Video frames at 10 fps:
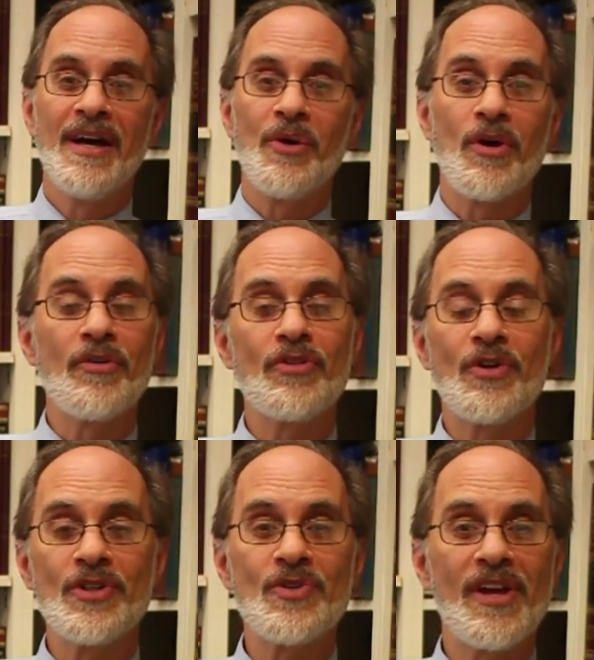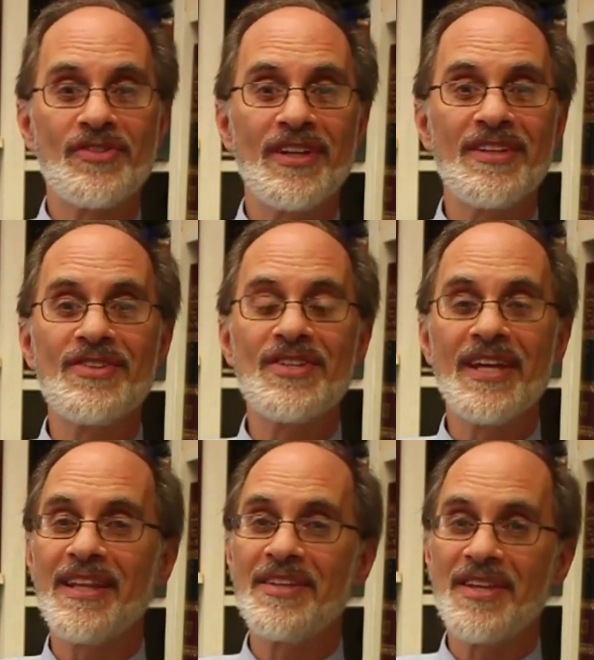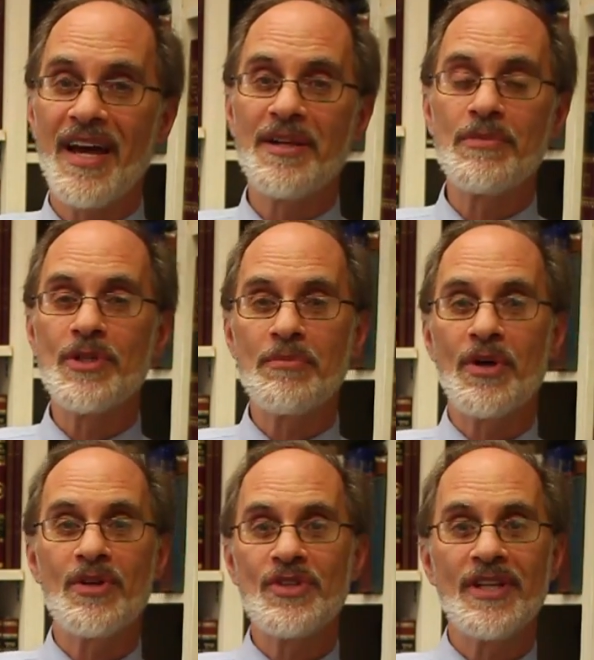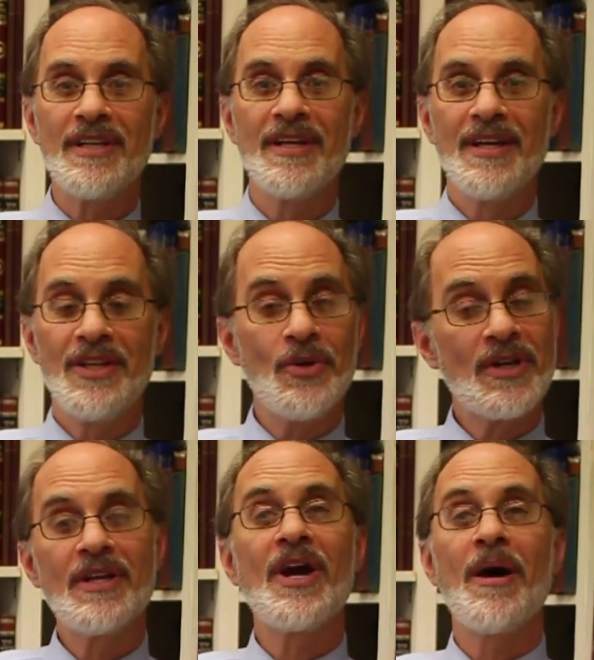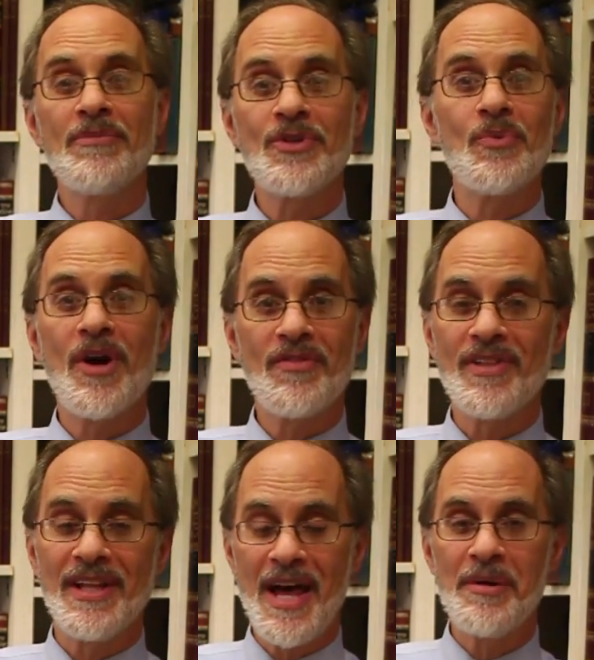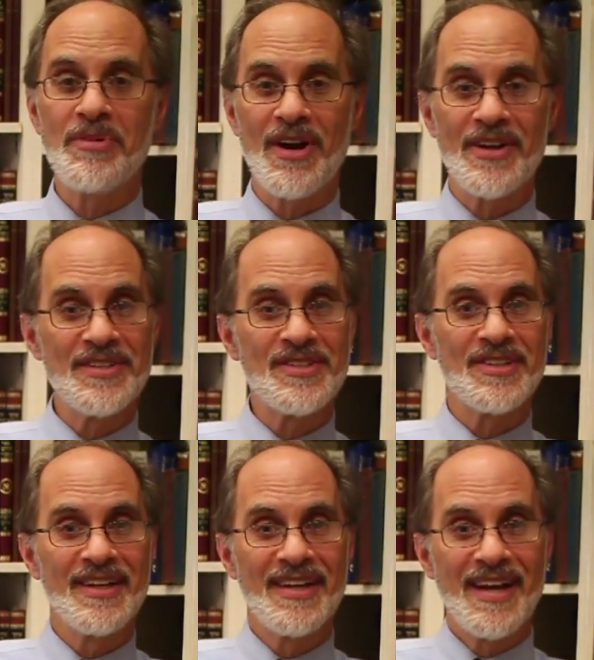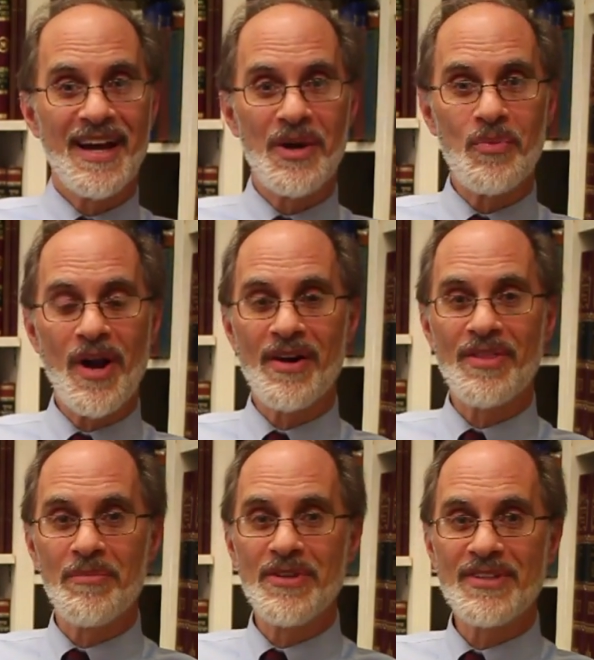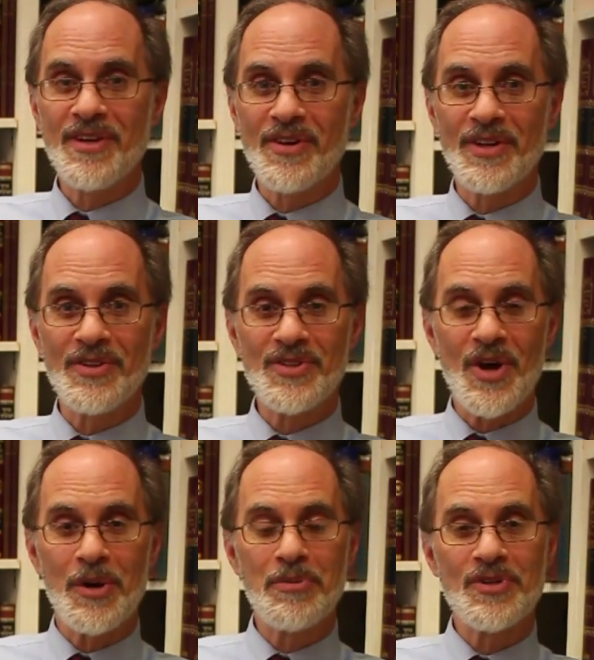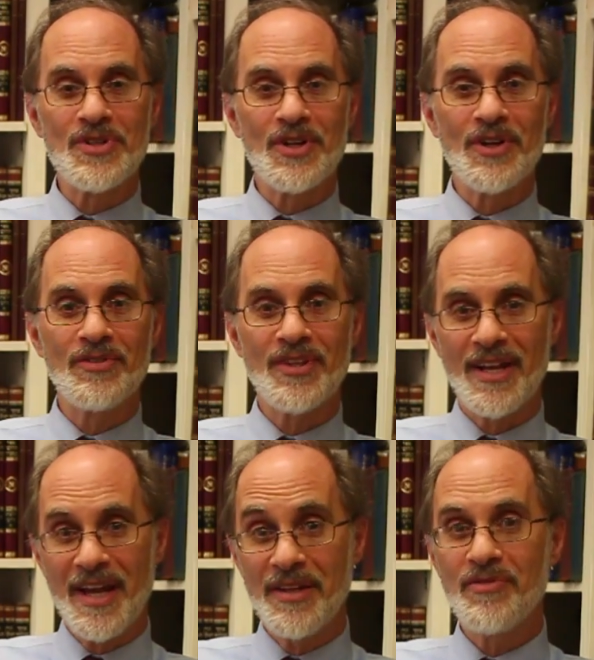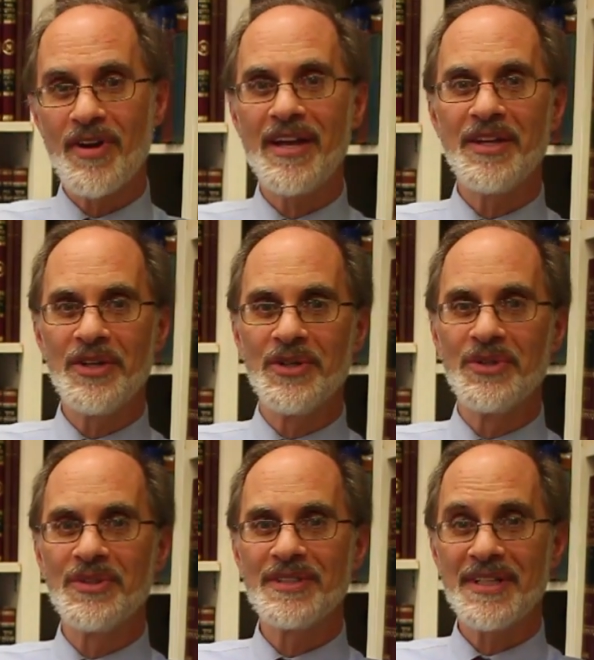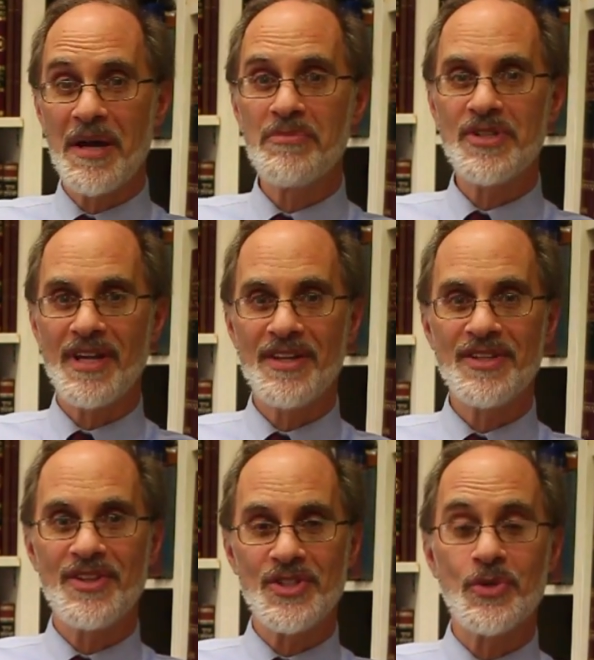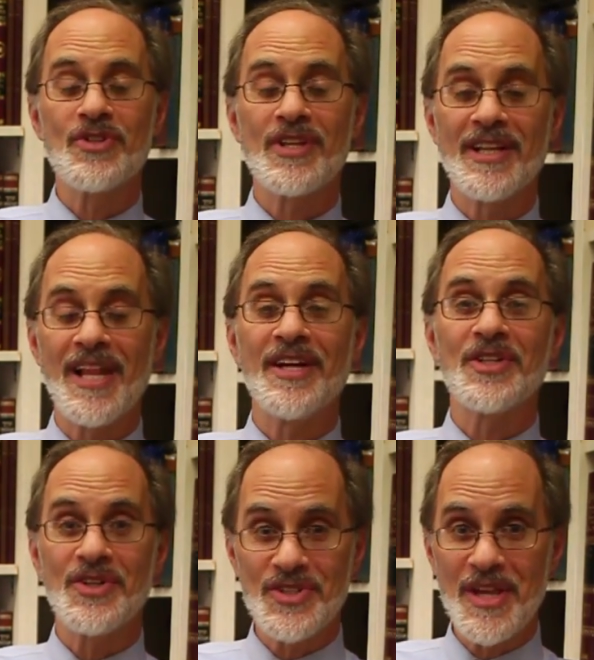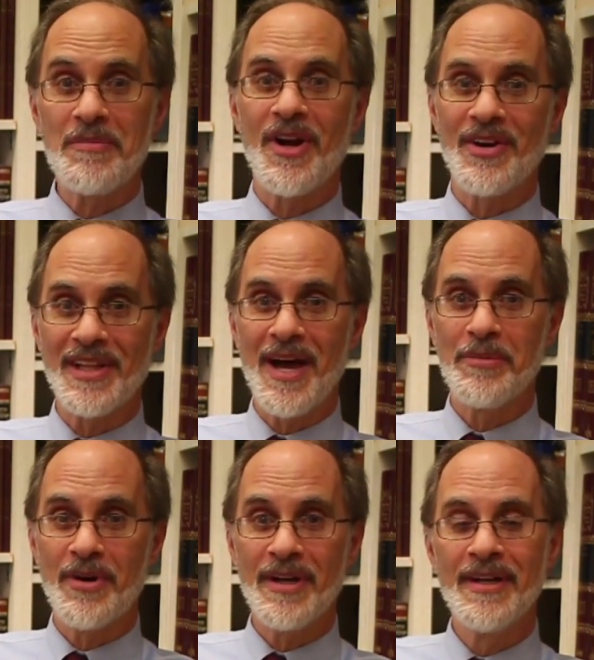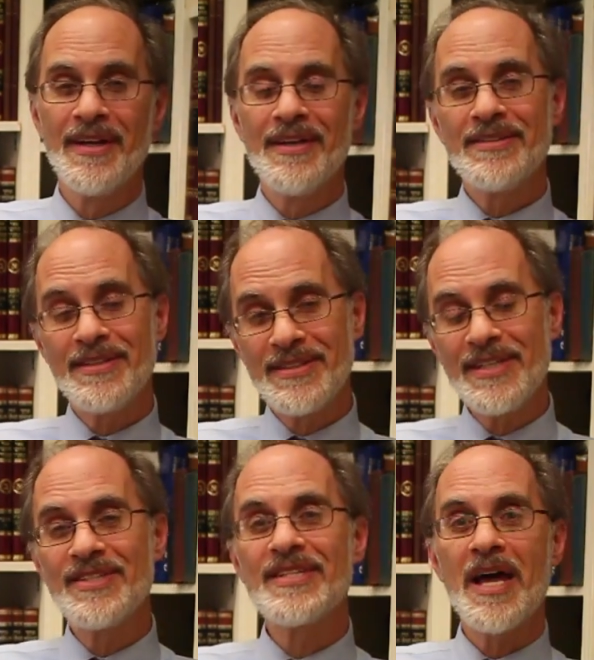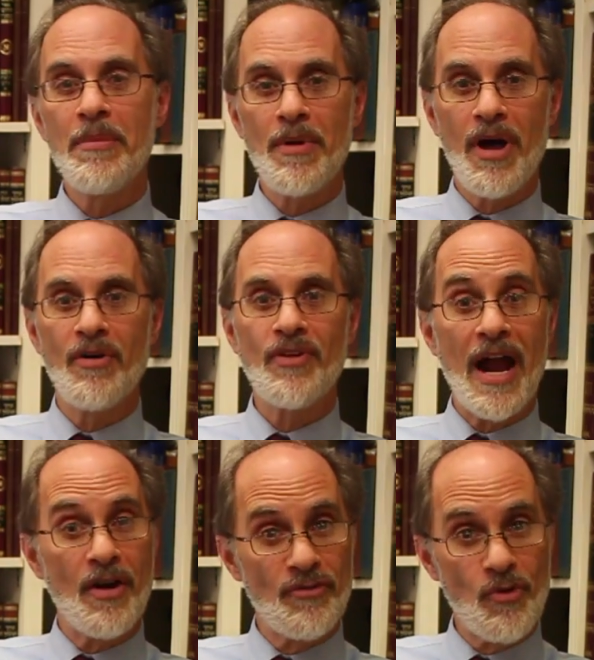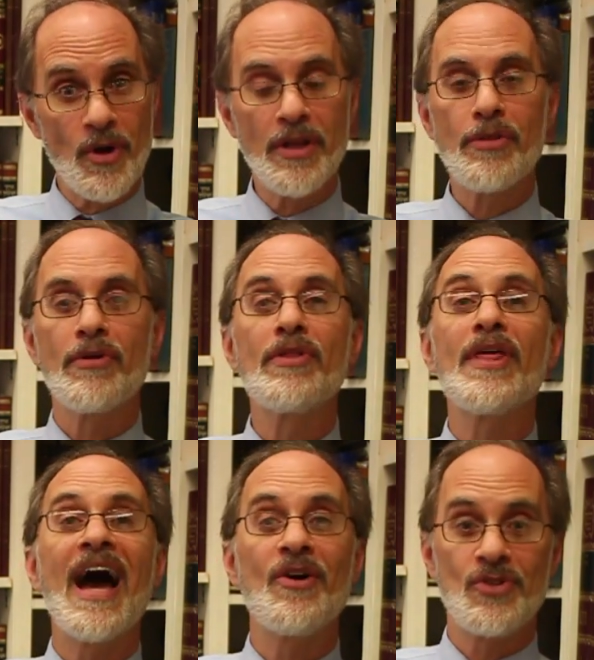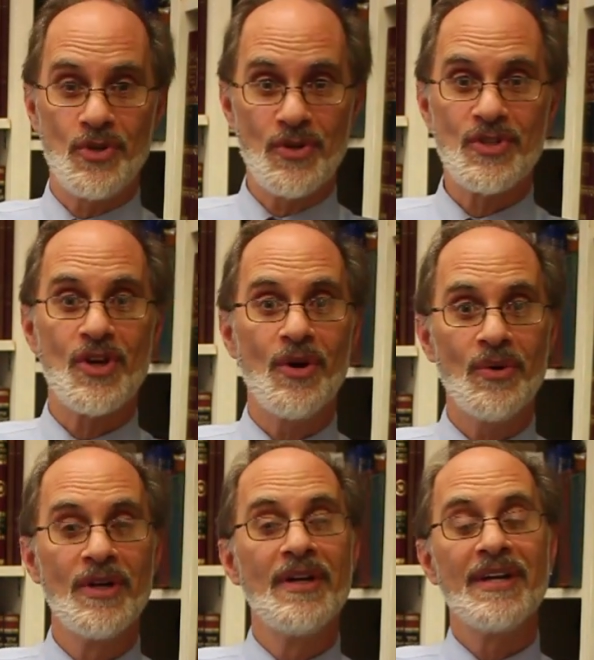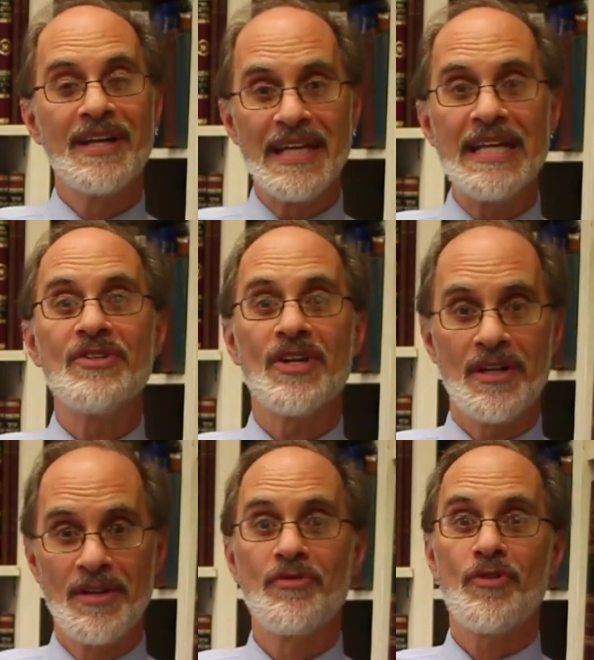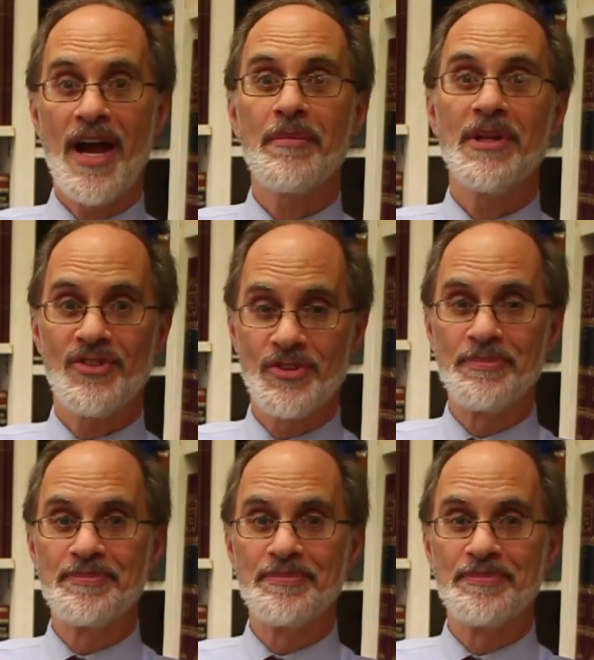Or if you're interested in seeing these items in person, you can come to one of the libraries where the materials are preserved, and I invite you to come see us at the Jewish Theological Seminary Library to see some of our 43,000 or so Genizah fragments.